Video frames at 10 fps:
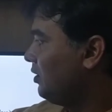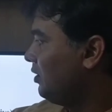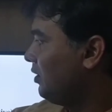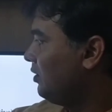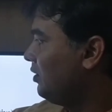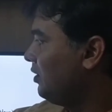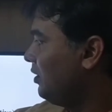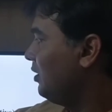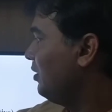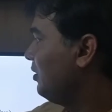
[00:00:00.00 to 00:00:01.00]
written
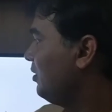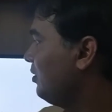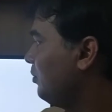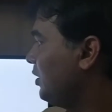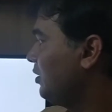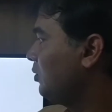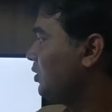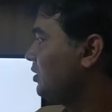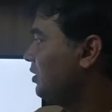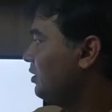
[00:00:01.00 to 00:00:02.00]
in, but in
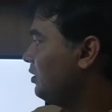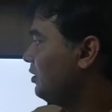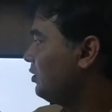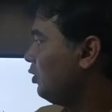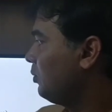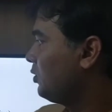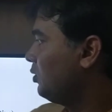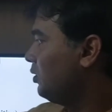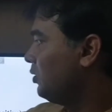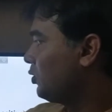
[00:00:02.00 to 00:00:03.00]
question it is of,
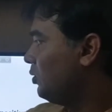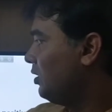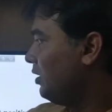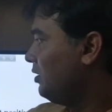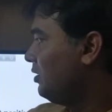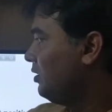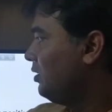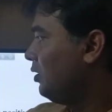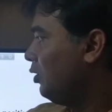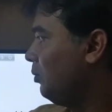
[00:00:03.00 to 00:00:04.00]
so you should write
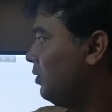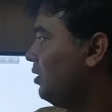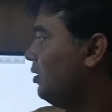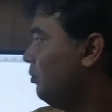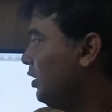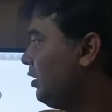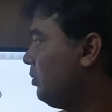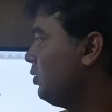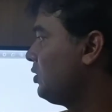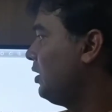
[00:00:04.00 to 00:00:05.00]
of. Very
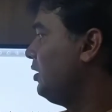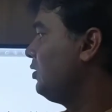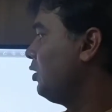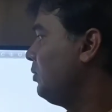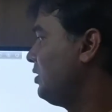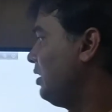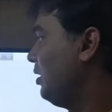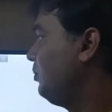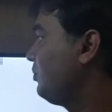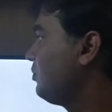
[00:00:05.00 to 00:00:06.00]
few saints of
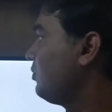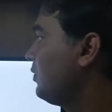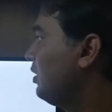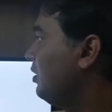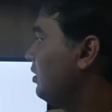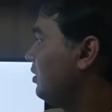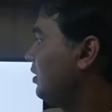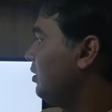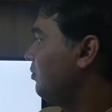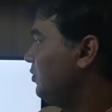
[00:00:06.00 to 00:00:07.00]
Islam,
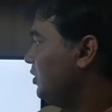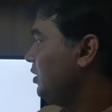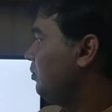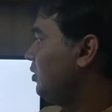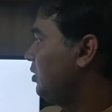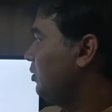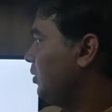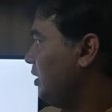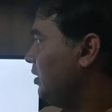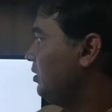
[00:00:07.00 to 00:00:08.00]
then verb
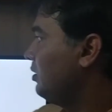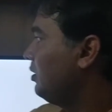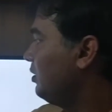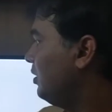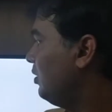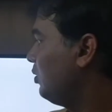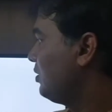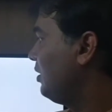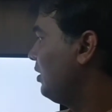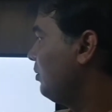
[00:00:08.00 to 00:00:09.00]
where, then
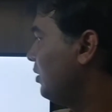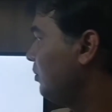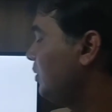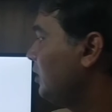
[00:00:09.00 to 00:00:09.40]
auxiliary verb